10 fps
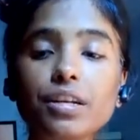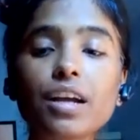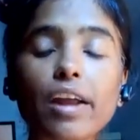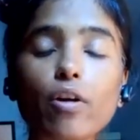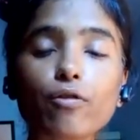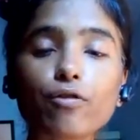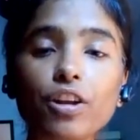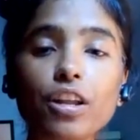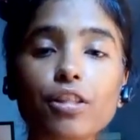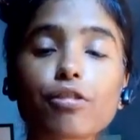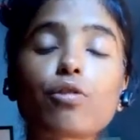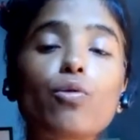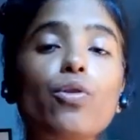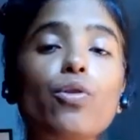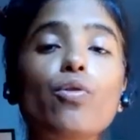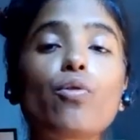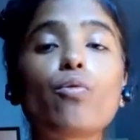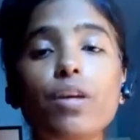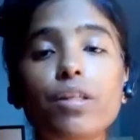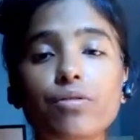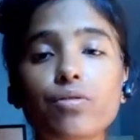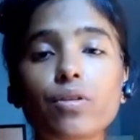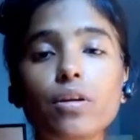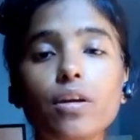certain kind of illness through your waste.